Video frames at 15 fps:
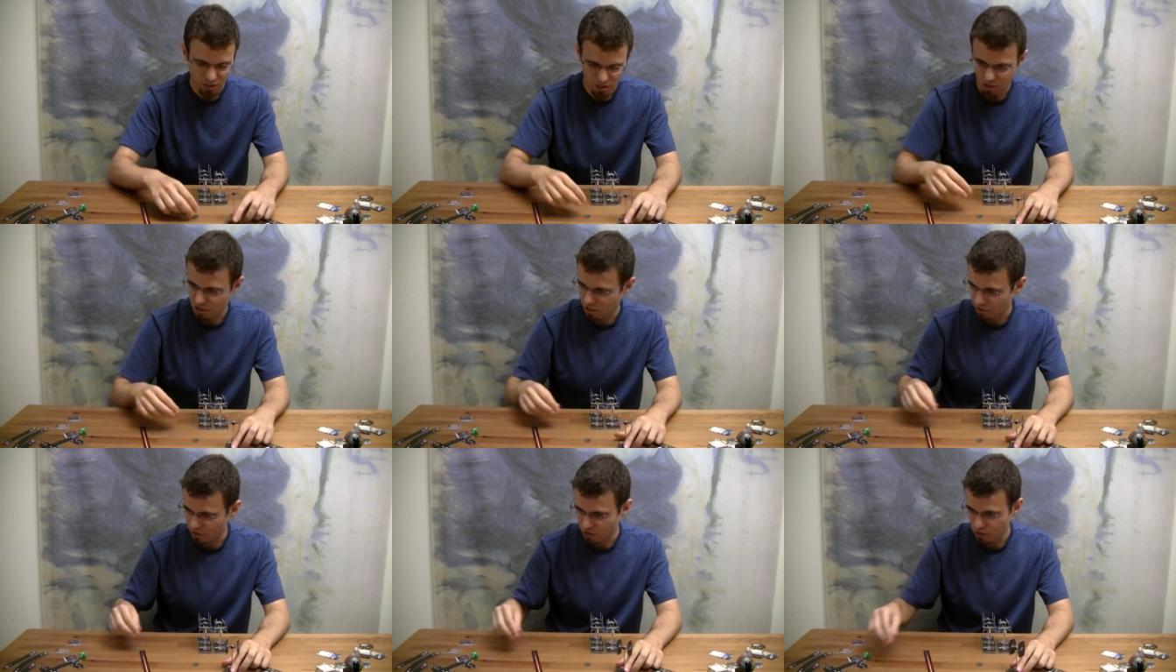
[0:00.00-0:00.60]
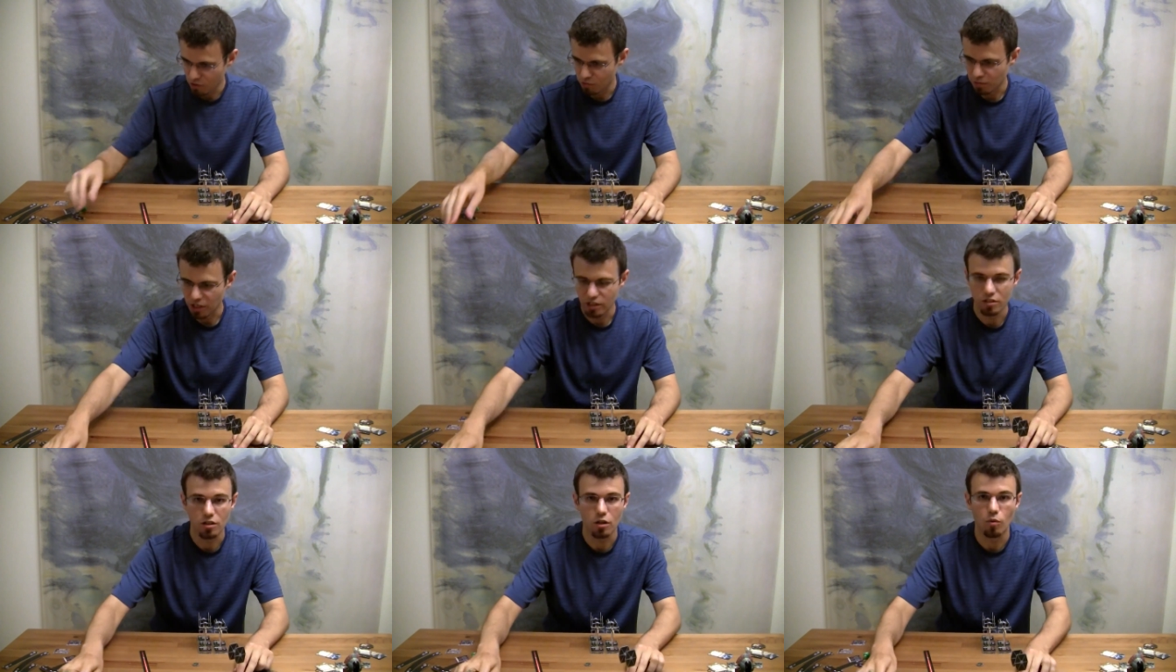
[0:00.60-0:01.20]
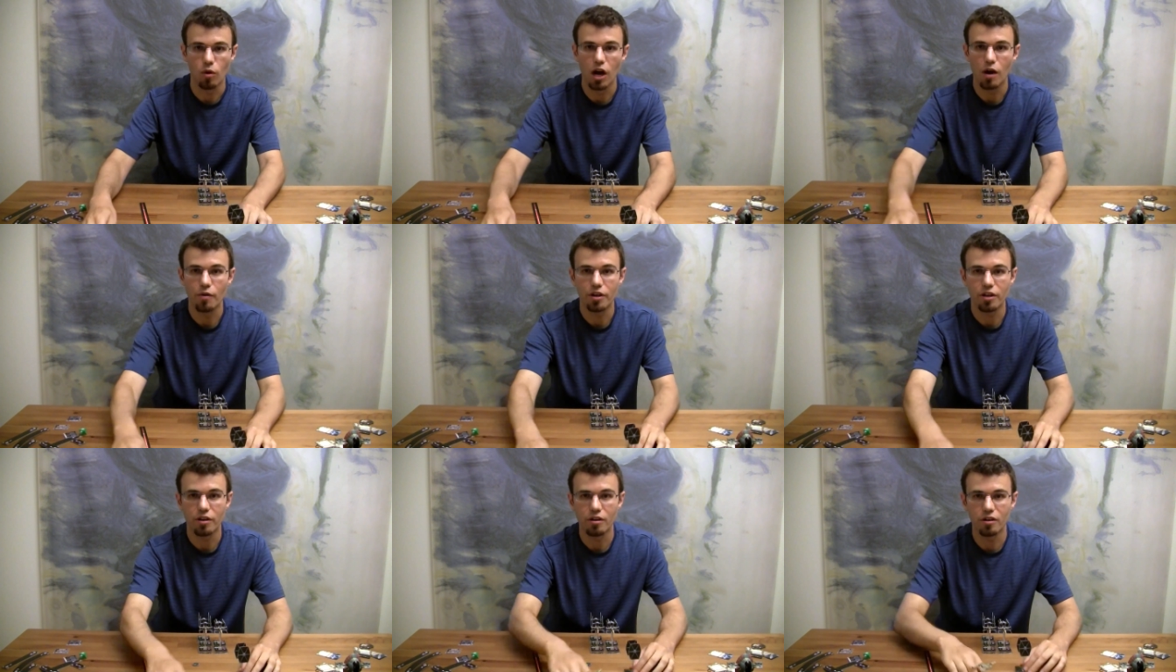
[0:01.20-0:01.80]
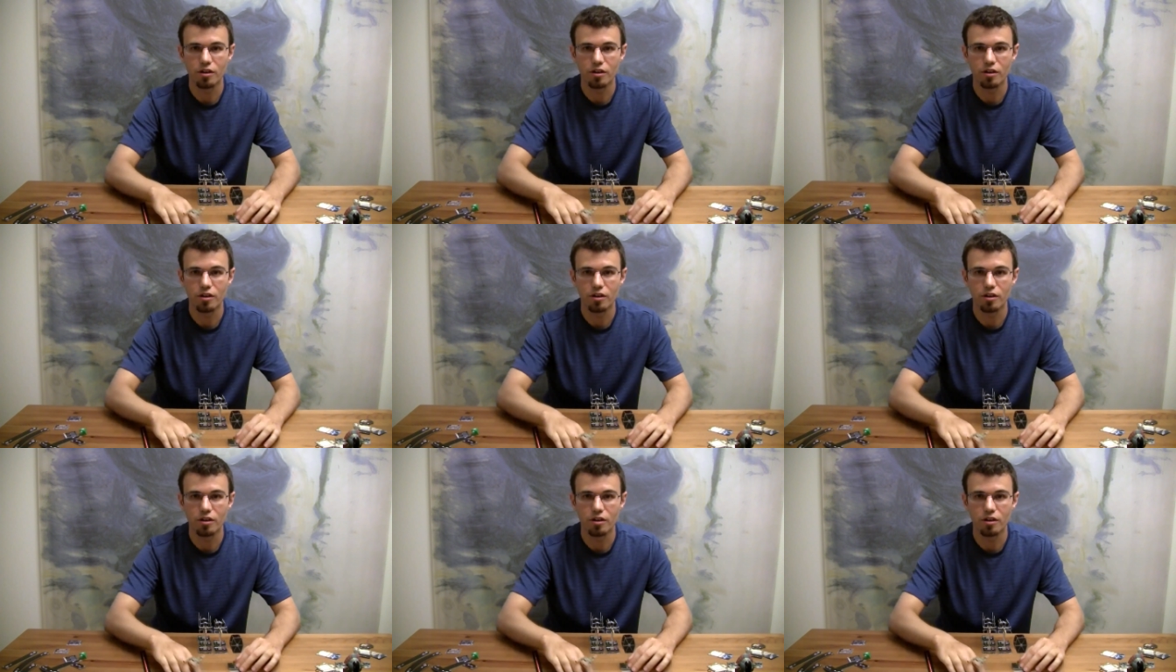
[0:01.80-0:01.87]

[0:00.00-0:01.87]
Here, I'll even use my little Y-Wing here.